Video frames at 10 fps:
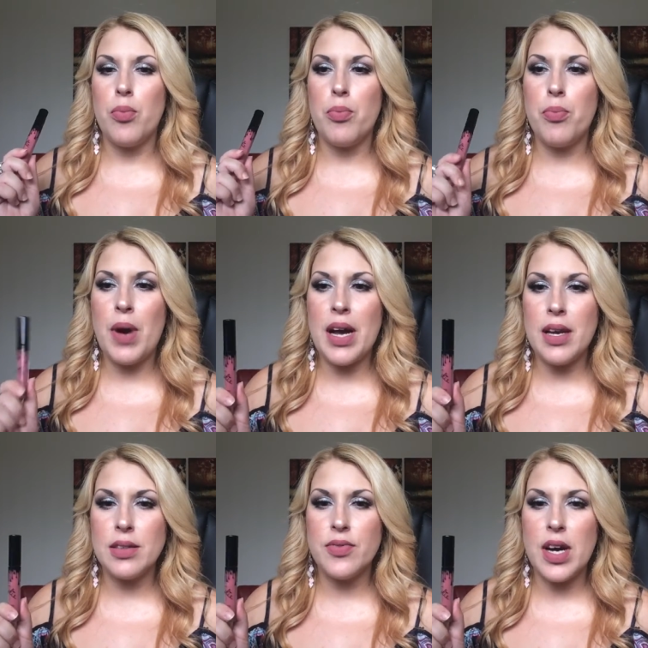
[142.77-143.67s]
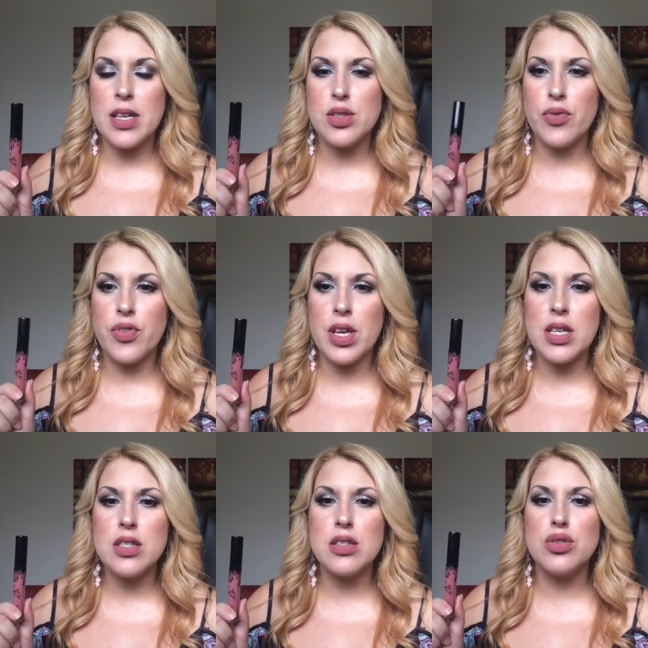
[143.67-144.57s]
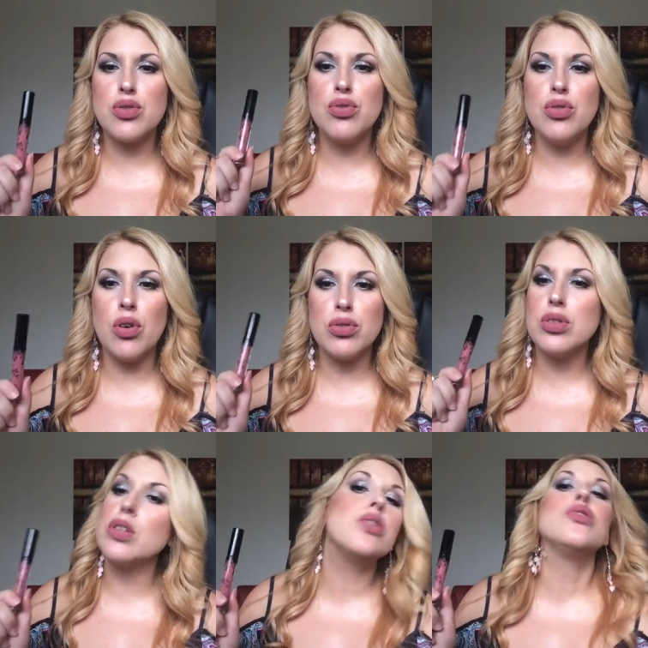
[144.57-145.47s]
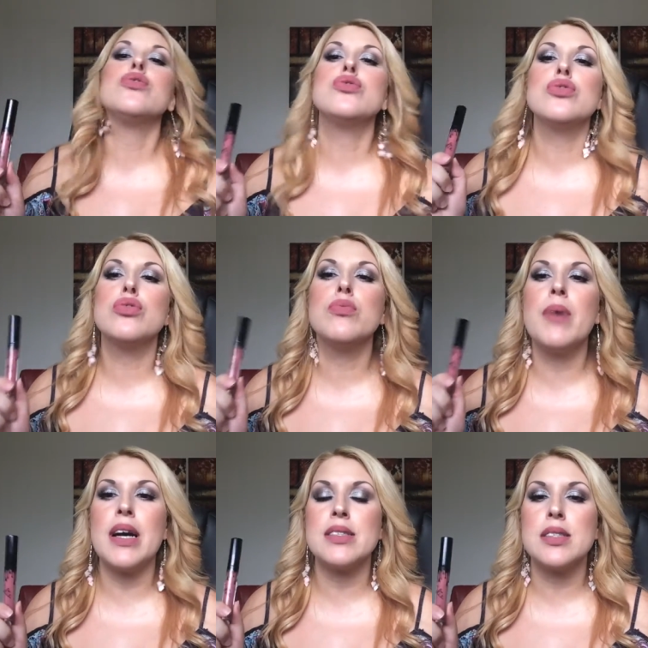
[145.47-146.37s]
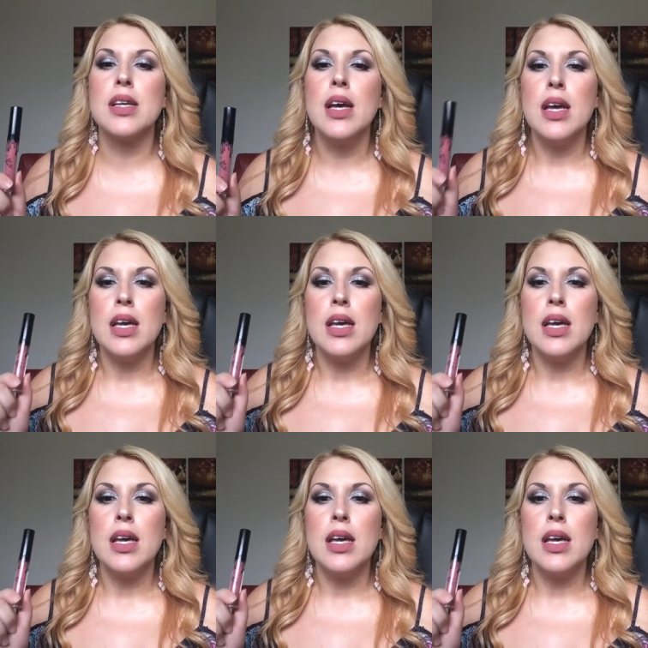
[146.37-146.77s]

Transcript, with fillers: My advice of these, do not use too much.